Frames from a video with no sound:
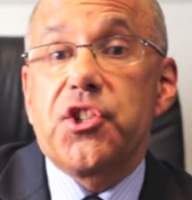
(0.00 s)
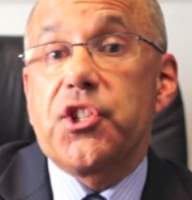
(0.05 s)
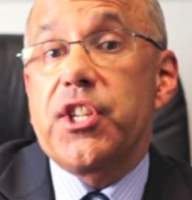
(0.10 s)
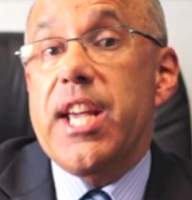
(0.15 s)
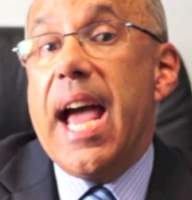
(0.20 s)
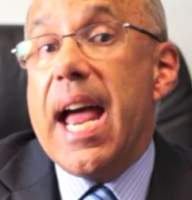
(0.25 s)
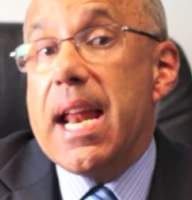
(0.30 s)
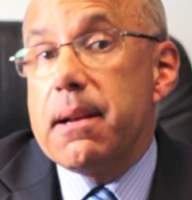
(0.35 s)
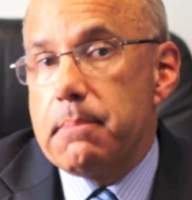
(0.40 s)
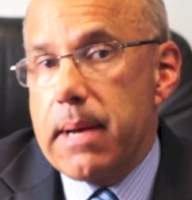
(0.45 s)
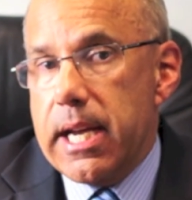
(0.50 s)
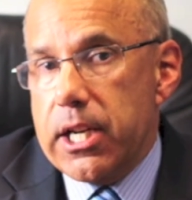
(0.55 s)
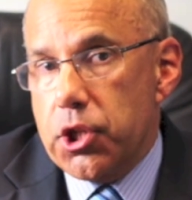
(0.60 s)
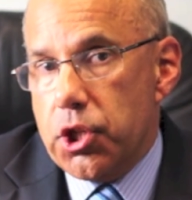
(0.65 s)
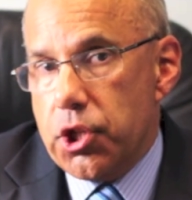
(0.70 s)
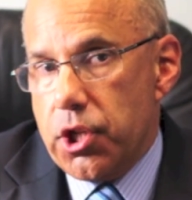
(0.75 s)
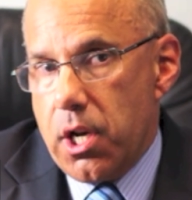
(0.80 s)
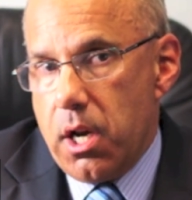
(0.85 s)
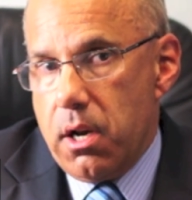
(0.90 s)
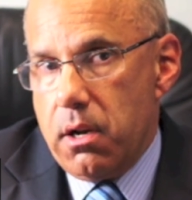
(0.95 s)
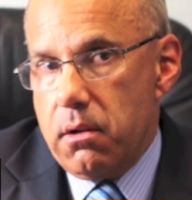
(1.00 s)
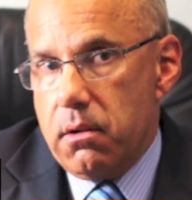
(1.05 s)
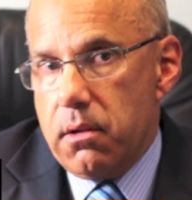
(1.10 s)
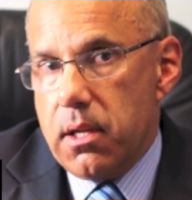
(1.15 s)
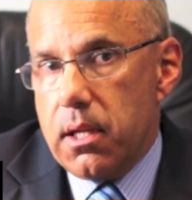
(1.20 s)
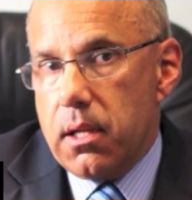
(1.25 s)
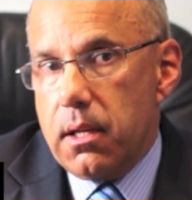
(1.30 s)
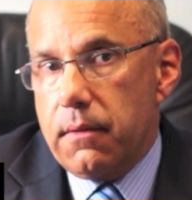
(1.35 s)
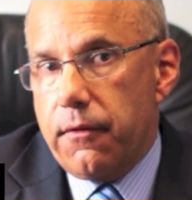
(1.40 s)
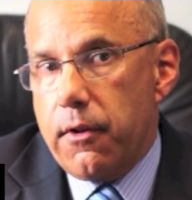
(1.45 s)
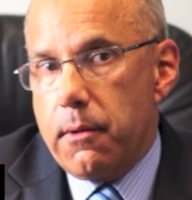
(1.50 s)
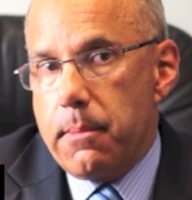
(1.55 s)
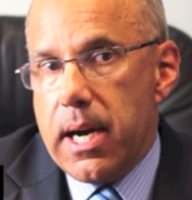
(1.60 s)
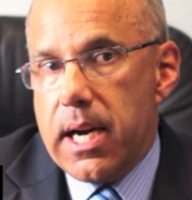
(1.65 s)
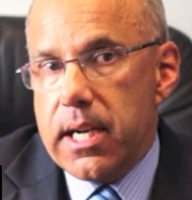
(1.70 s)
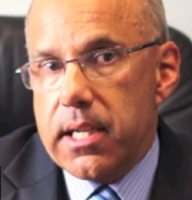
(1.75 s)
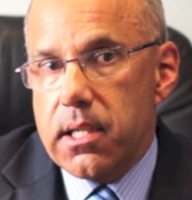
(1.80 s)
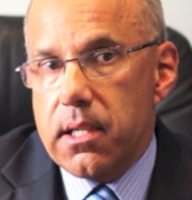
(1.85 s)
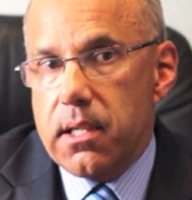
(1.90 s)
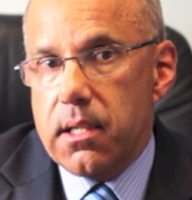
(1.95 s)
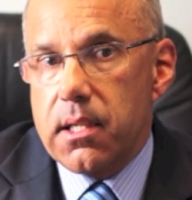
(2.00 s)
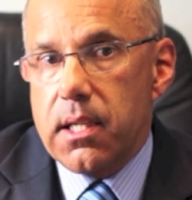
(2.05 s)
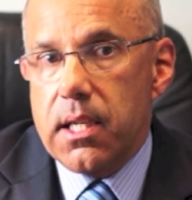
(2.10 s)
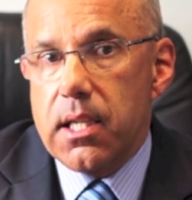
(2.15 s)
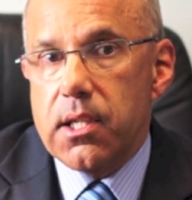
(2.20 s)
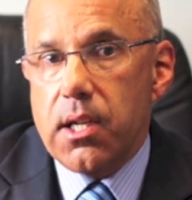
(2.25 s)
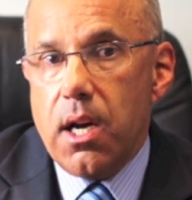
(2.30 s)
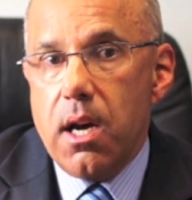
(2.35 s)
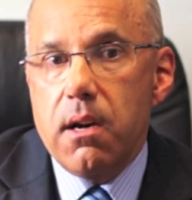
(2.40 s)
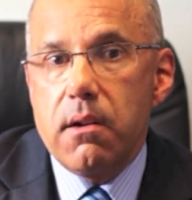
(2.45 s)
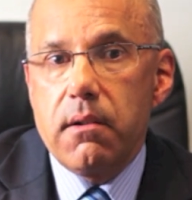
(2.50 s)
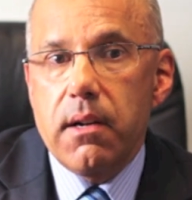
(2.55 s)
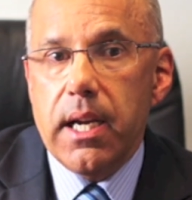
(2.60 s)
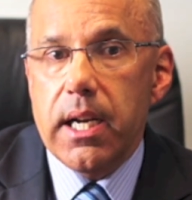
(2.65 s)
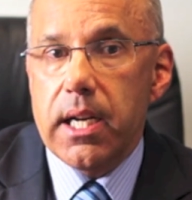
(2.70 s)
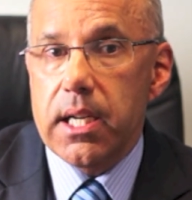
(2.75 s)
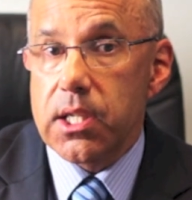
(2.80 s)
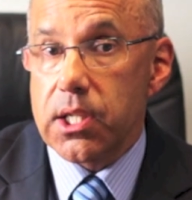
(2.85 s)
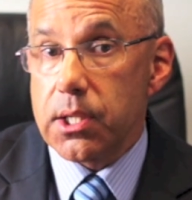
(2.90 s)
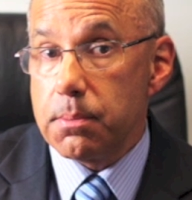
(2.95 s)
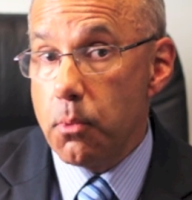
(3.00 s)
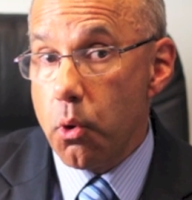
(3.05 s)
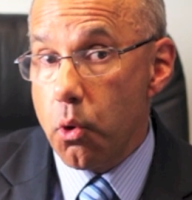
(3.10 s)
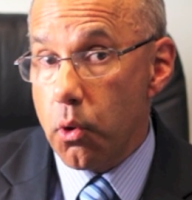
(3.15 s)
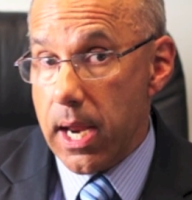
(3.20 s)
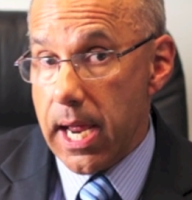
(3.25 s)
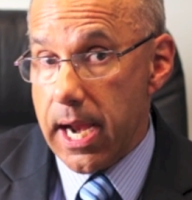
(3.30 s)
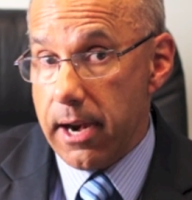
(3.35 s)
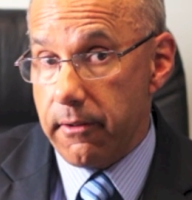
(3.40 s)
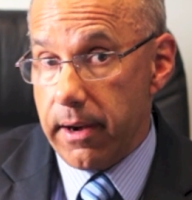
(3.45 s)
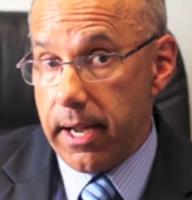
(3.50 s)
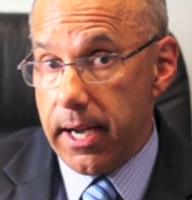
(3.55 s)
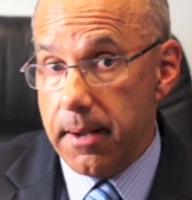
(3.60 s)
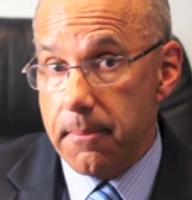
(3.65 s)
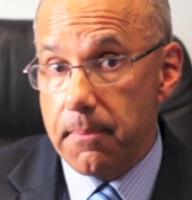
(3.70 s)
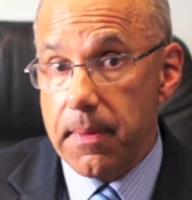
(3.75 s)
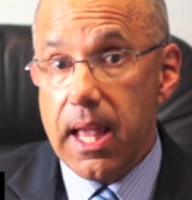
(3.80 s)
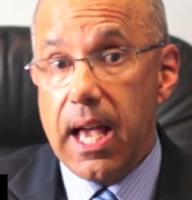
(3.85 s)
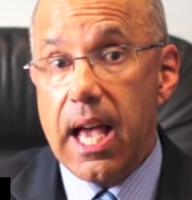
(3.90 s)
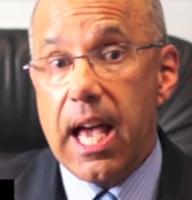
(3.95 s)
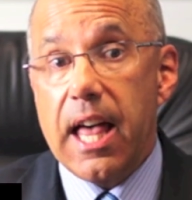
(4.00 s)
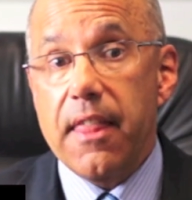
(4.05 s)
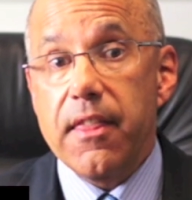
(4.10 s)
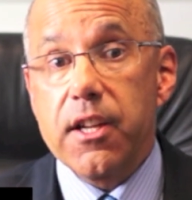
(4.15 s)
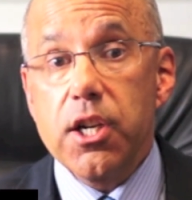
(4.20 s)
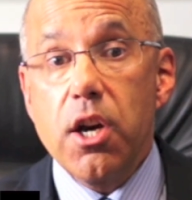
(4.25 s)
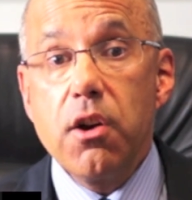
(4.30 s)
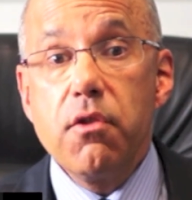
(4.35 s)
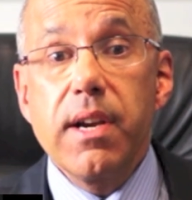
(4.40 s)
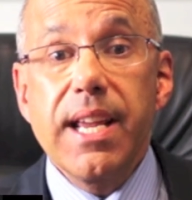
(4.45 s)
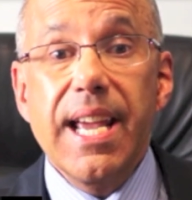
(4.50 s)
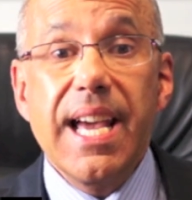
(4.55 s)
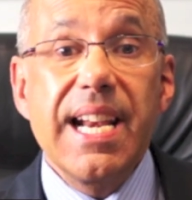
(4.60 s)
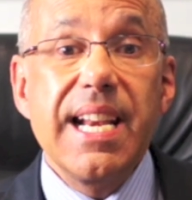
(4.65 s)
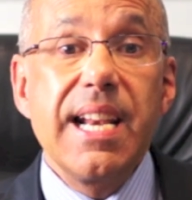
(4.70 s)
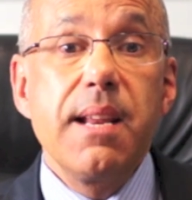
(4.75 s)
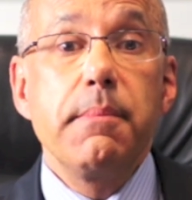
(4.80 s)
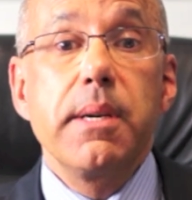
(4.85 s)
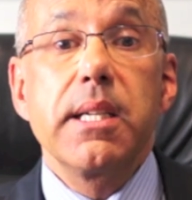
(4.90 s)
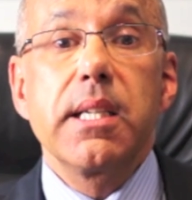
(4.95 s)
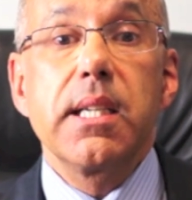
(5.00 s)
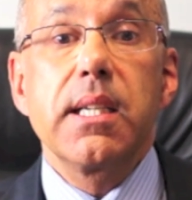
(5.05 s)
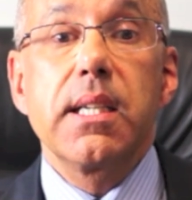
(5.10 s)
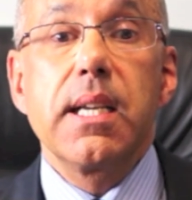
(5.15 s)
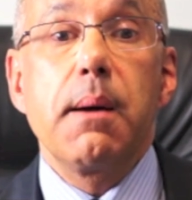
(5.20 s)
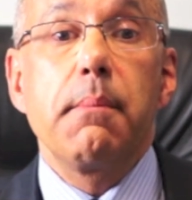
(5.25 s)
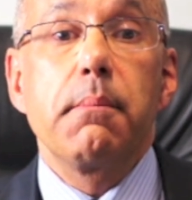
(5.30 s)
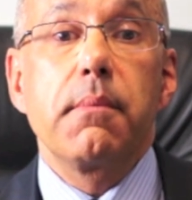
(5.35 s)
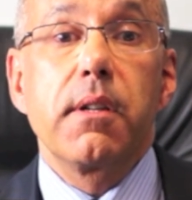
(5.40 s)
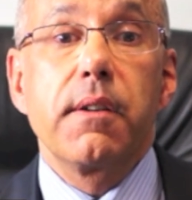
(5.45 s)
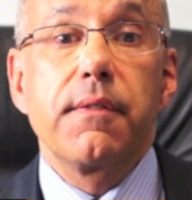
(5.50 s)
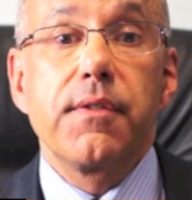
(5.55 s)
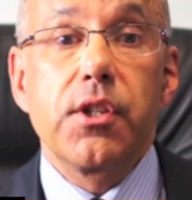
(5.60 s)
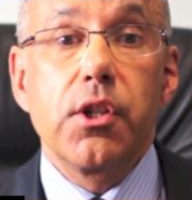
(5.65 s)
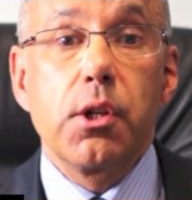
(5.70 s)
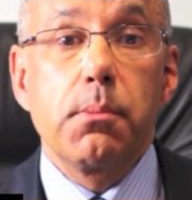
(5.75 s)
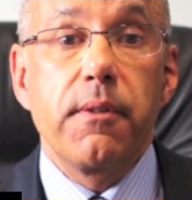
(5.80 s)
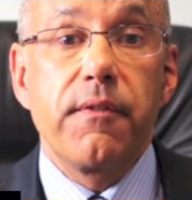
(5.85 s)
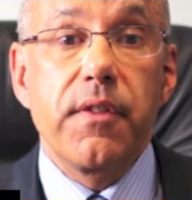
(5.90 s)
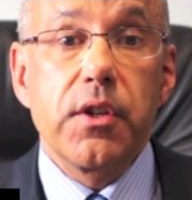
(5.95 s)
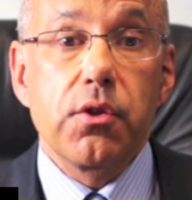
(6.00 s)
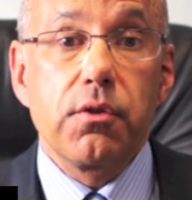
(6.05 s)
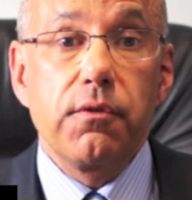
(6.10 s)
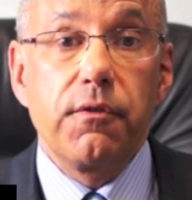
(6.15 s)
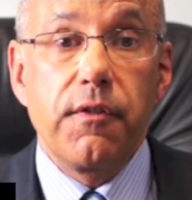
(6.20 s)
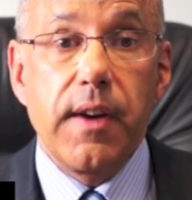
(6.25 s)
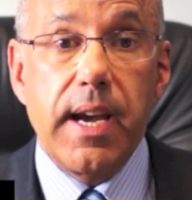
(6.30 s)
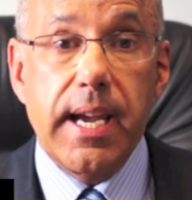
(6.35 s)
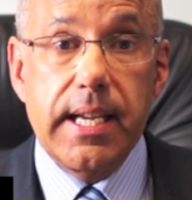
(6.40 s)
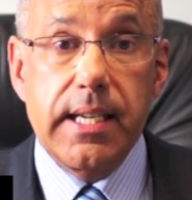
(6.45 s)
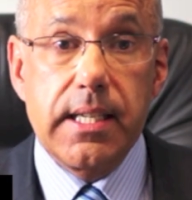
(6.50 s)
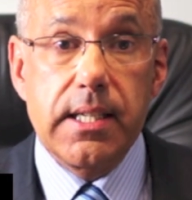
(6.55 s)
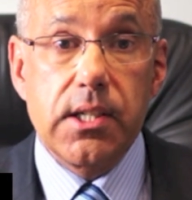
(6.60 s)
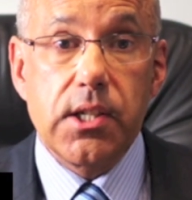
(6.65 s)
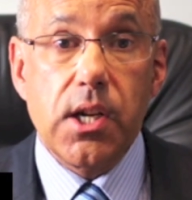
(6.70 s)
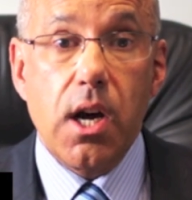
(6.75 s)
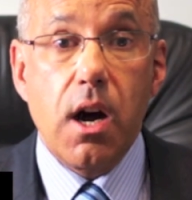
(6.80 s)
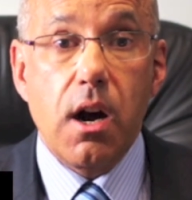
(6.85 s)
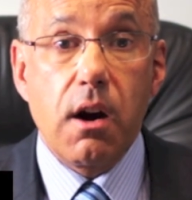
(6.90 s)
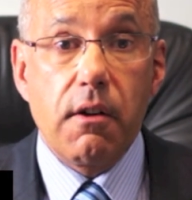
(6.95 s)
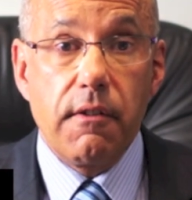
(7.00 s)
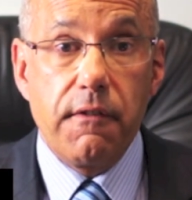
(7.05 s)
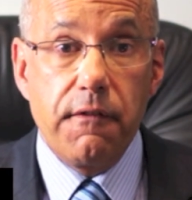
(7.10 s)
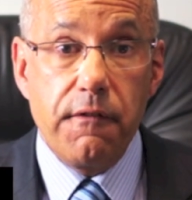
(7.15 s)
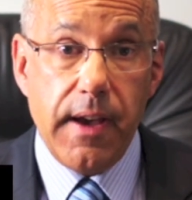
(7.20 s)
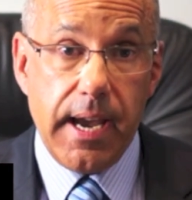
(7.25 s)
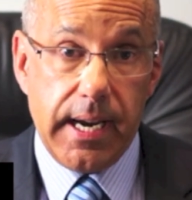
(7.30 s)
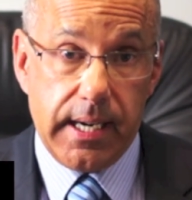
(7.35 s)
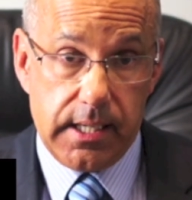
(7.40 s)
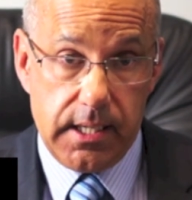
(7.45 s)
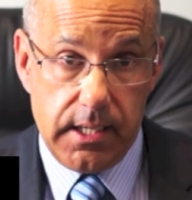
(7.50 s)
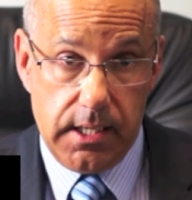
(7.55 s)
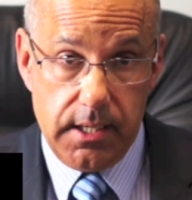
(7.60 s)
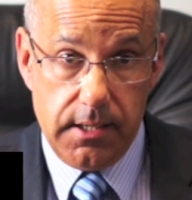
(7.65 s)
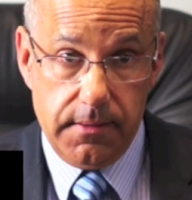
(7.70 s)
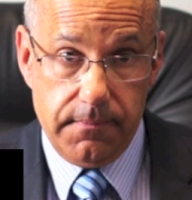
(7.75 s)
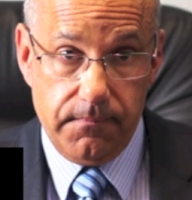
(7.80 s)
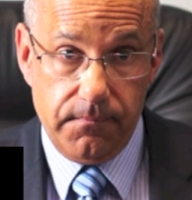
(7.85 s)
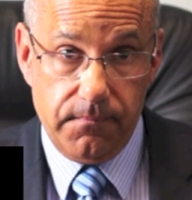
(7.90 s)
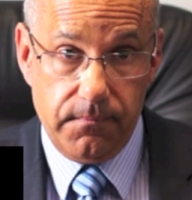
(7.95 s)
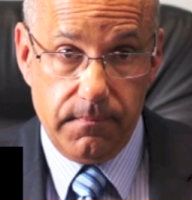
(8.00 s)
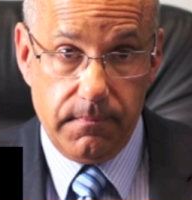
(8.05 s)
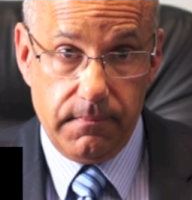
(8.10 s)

The scan may show that the phlebitis is only in a small area and that only a limited number of superficial veins are affected.